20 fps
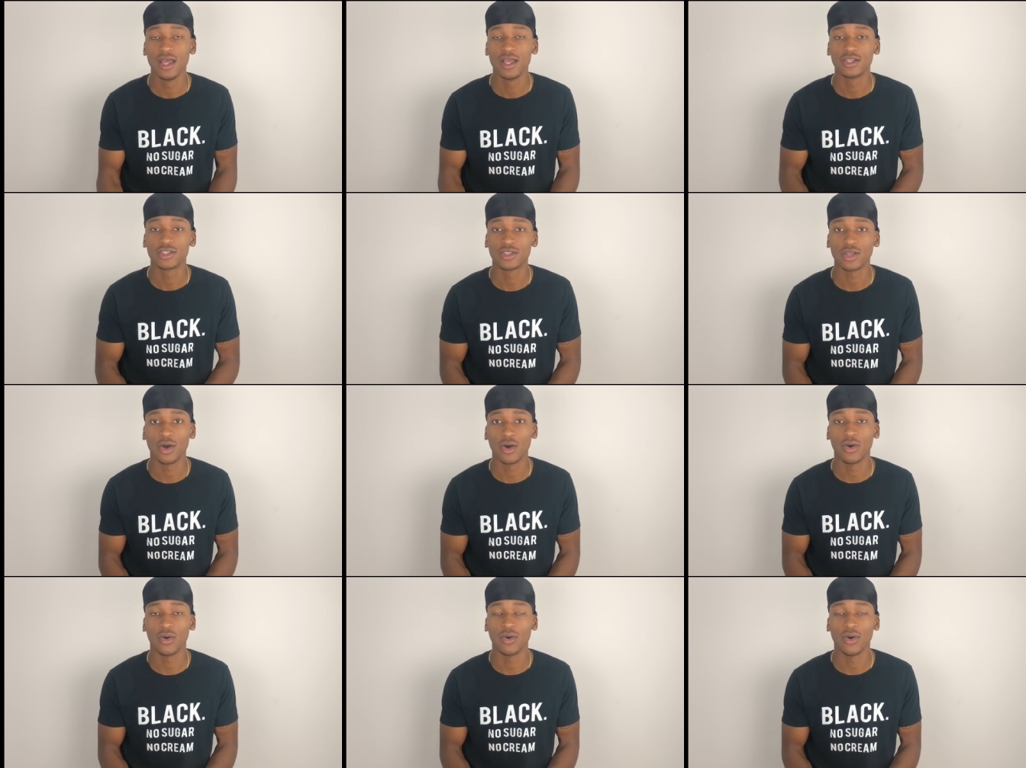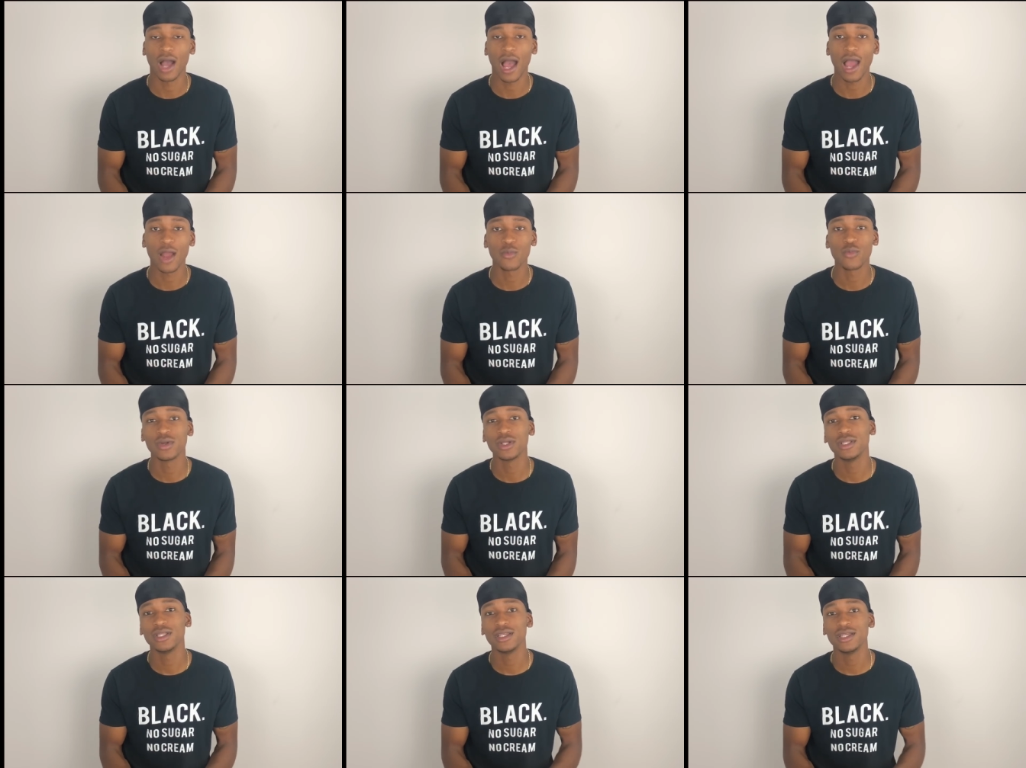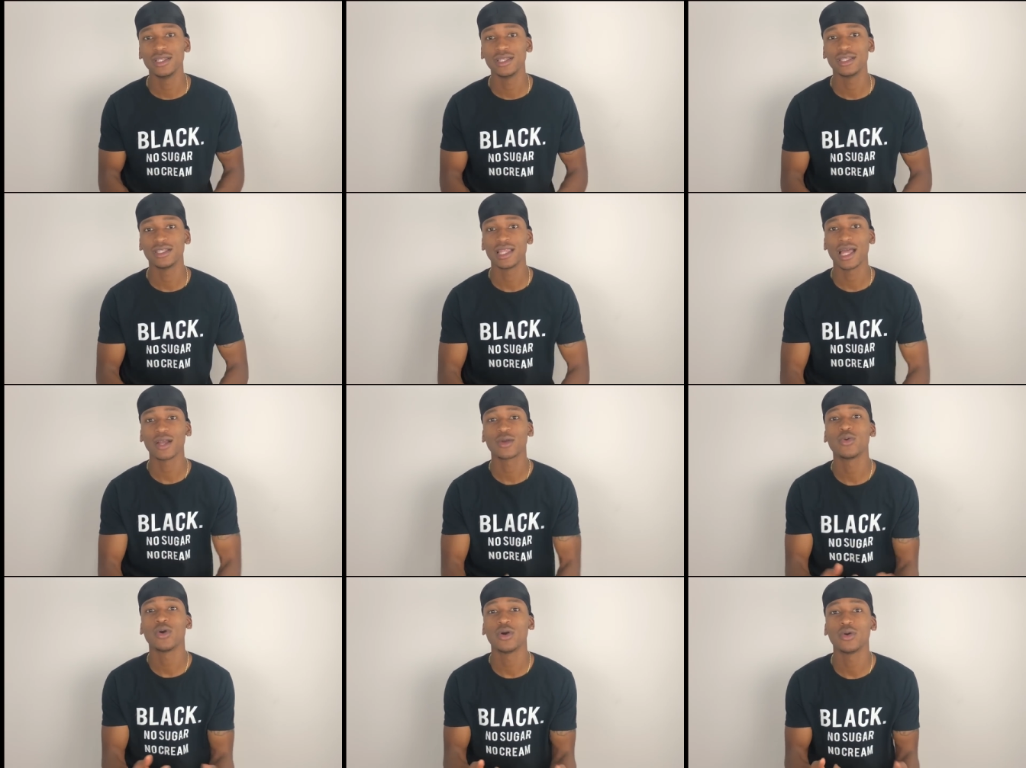So I really,
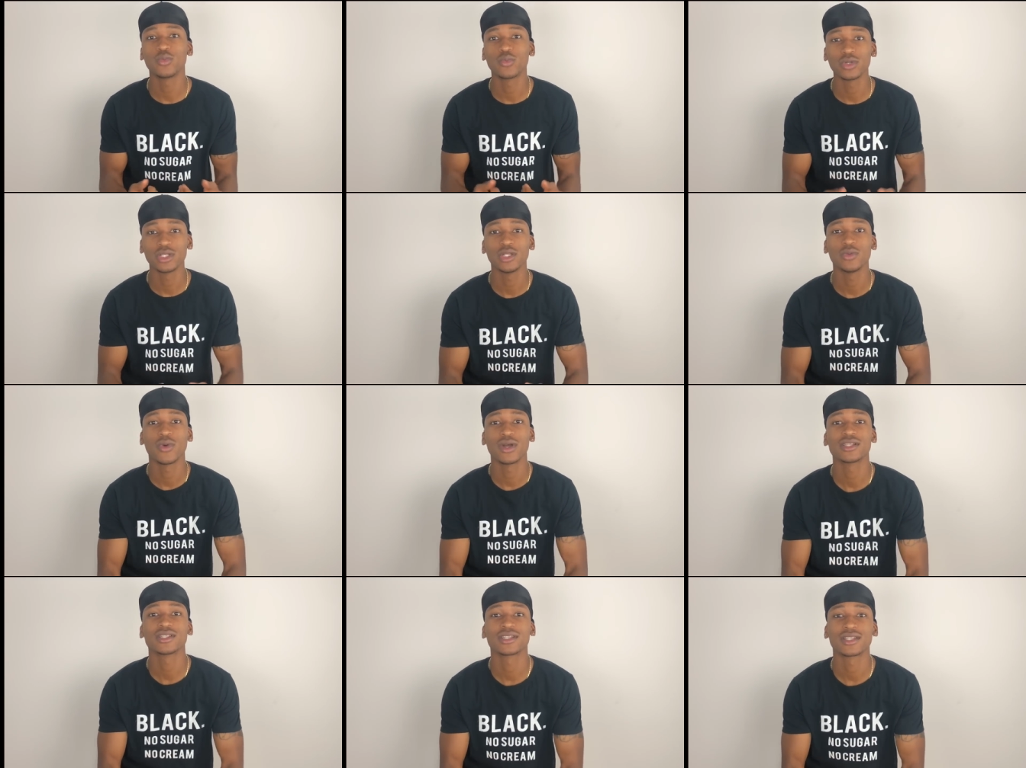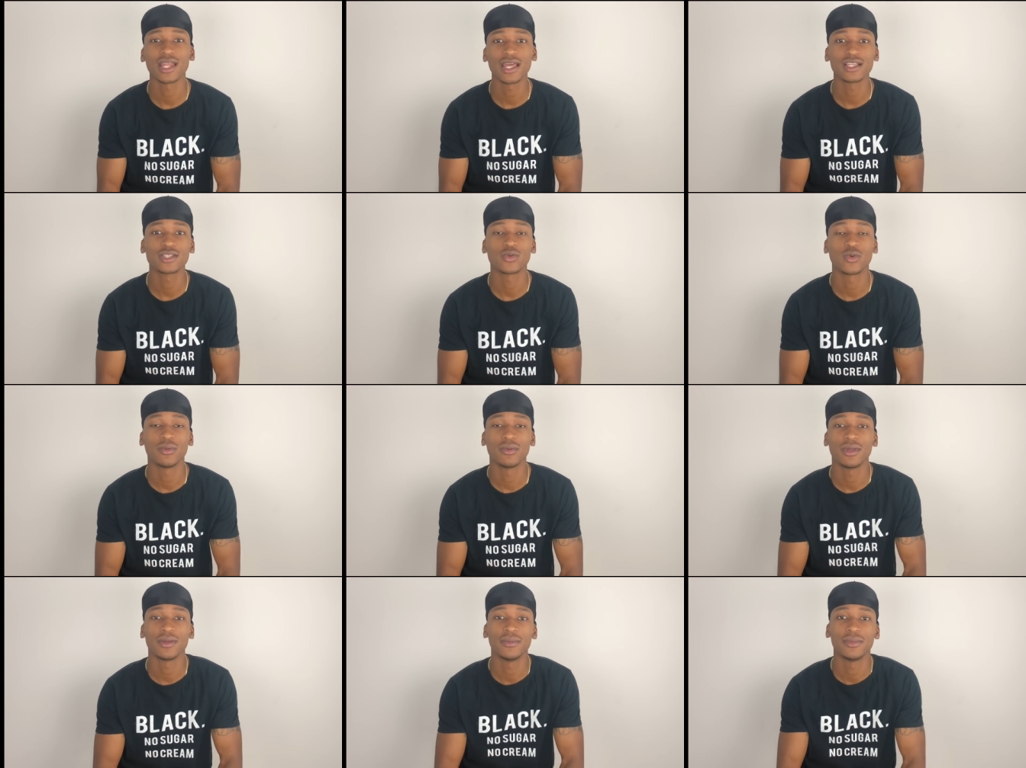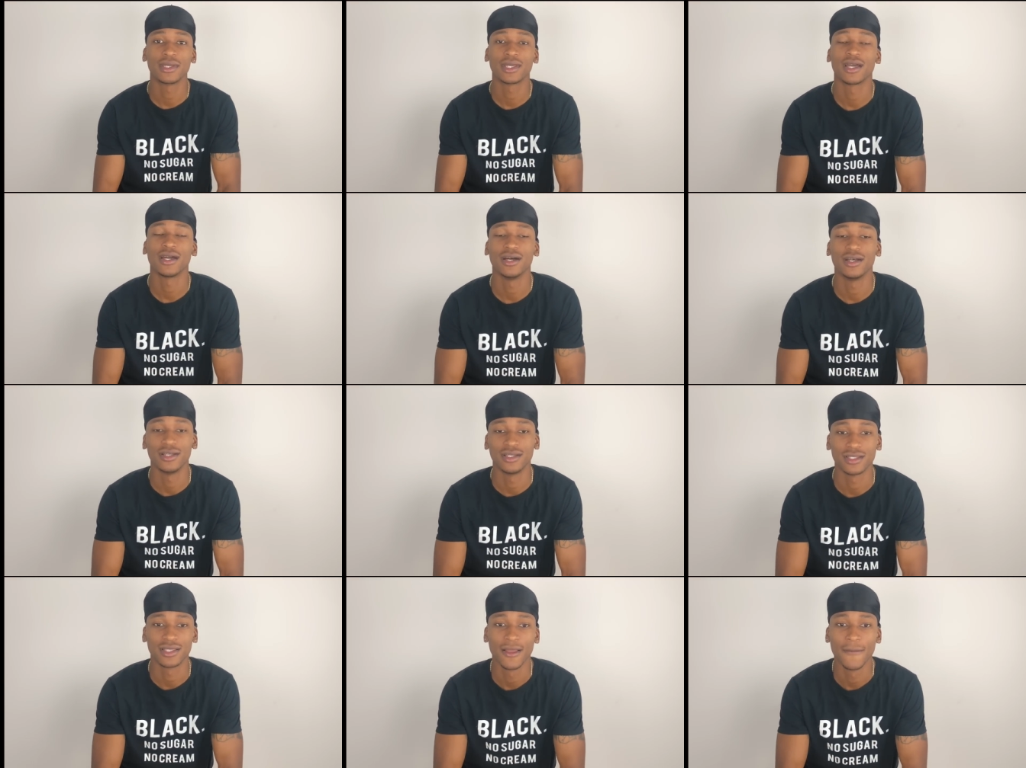that quote really resonates with me
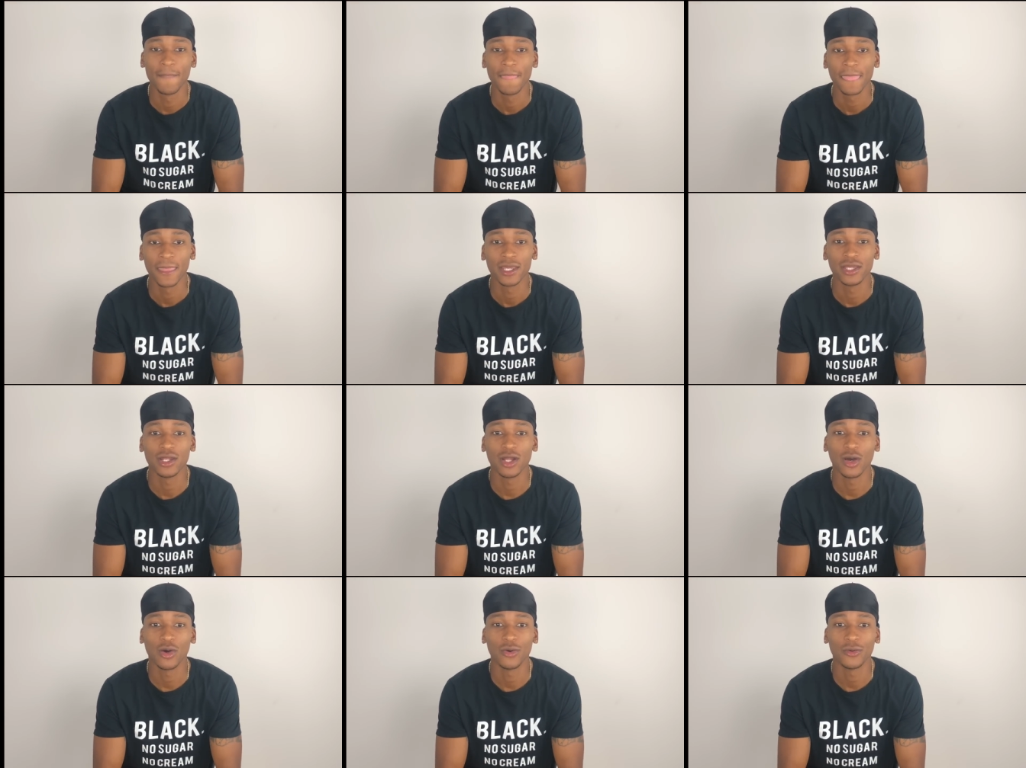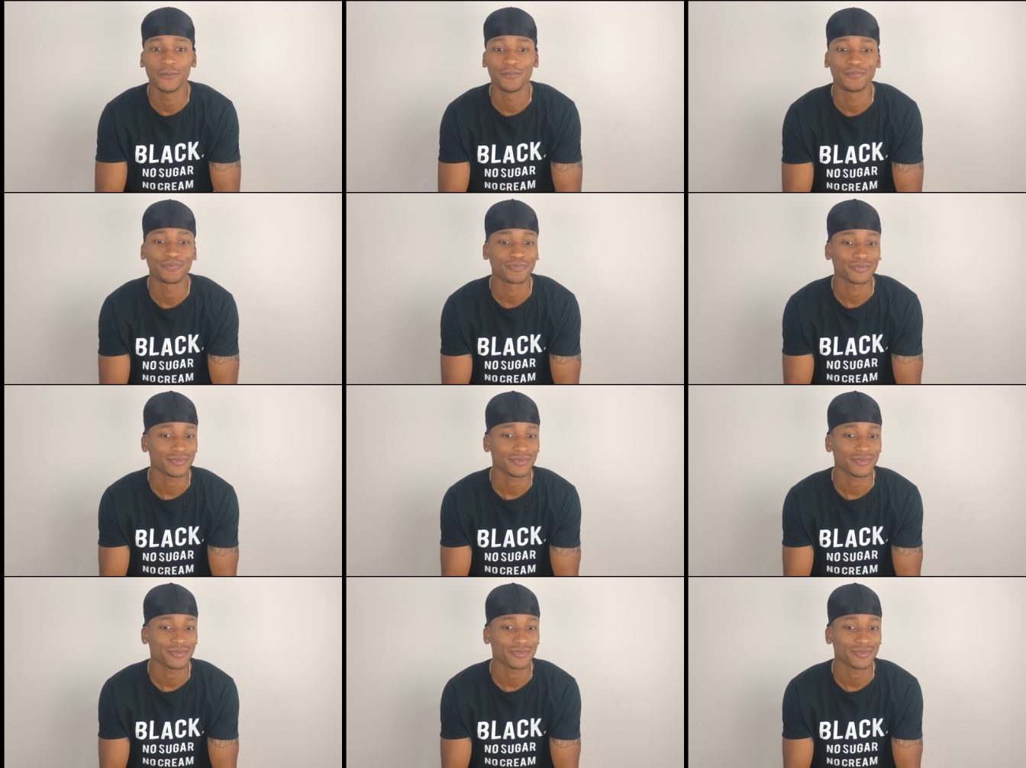because, you know,